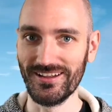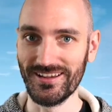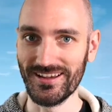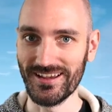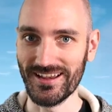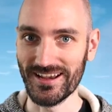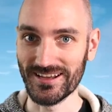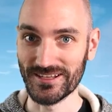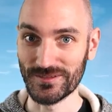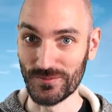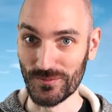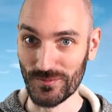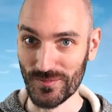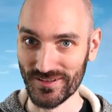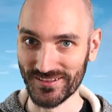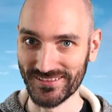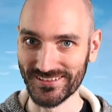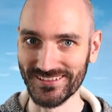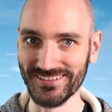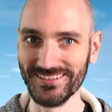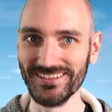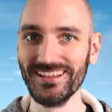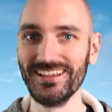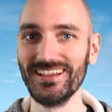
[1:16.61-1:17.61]

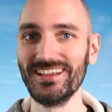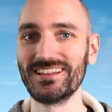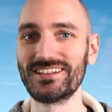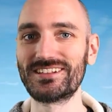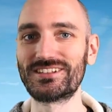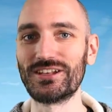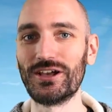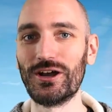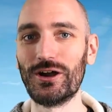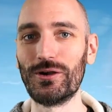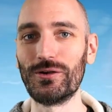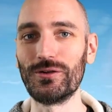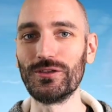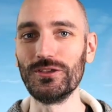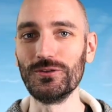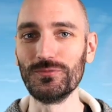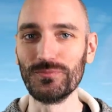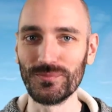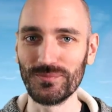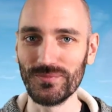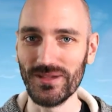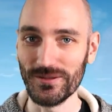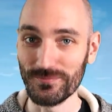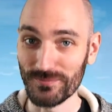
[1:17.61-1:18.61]
experimental, so
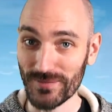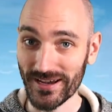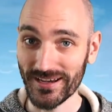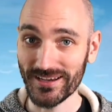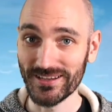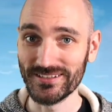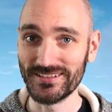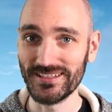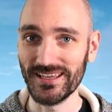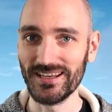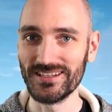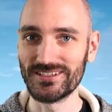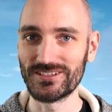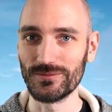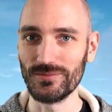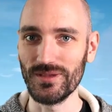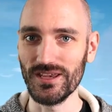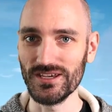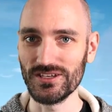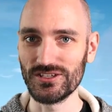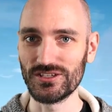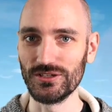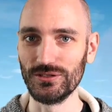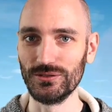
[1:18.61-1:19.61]
it might contain some
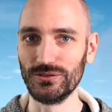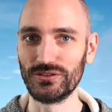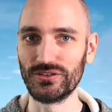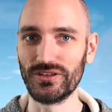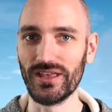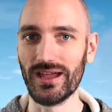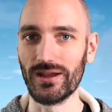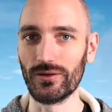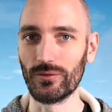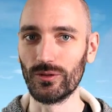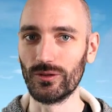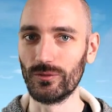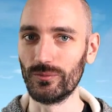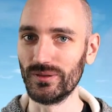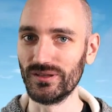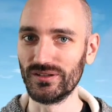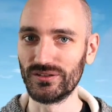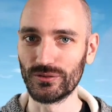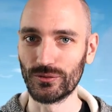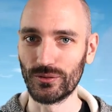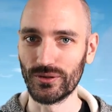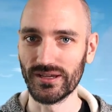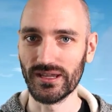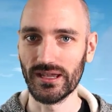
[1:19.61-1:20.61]
issues that we'll be
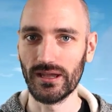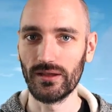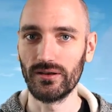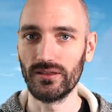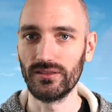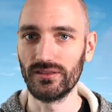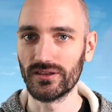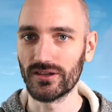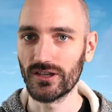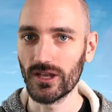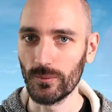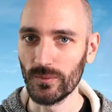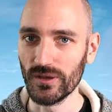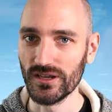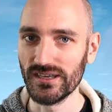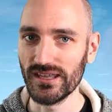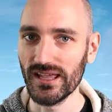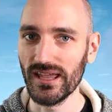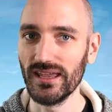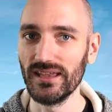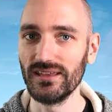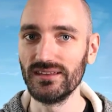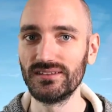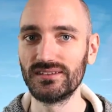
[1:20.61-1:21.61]
sorting out in the coming
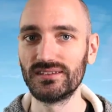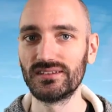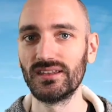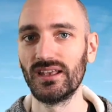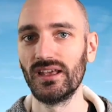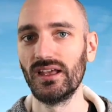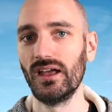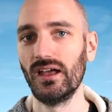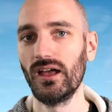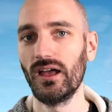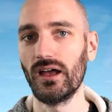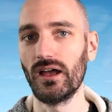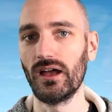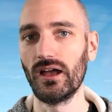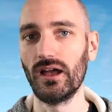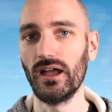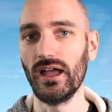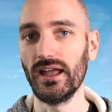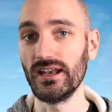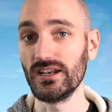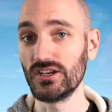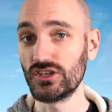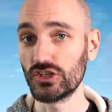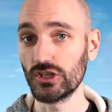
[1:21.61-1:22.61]
days.
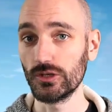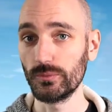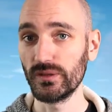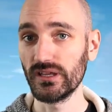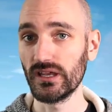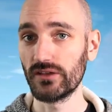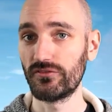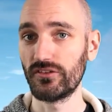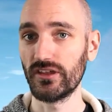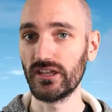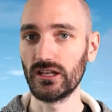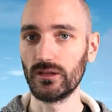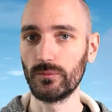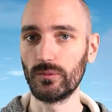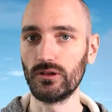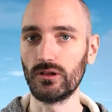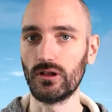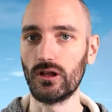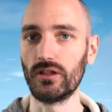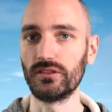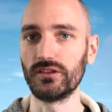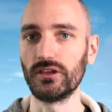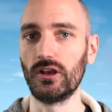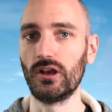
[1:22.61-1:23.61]
And it should be available
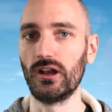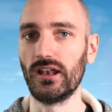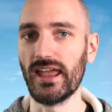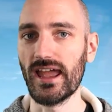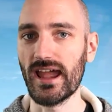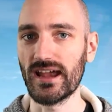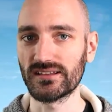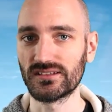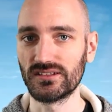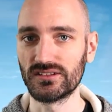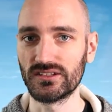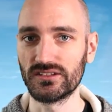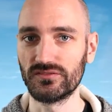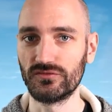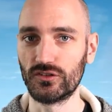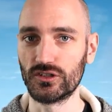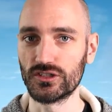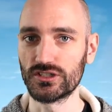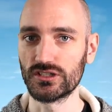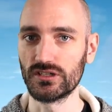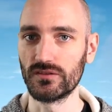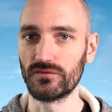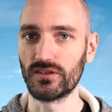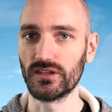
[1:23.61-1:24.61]
on the early access
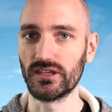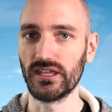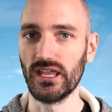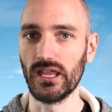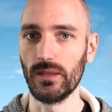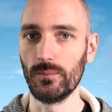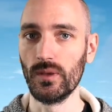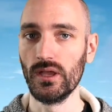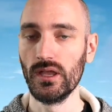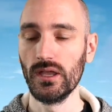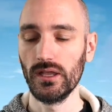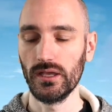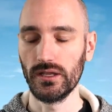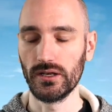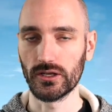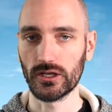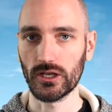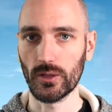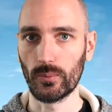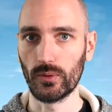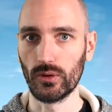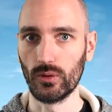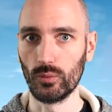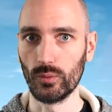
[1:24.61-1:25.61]
version of the game in a
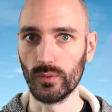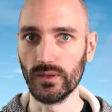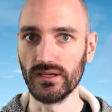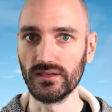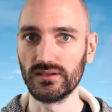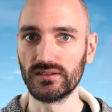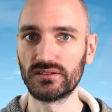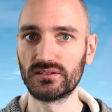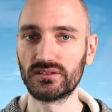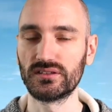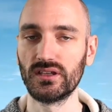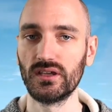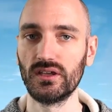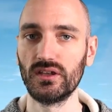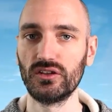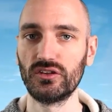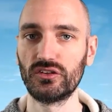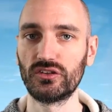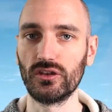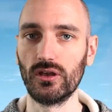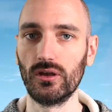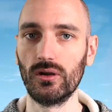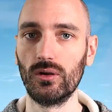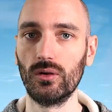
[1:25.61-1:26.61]
couple of weeks.
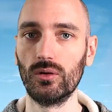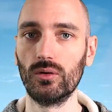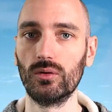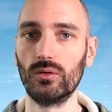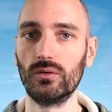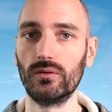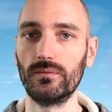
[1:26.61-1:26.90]
So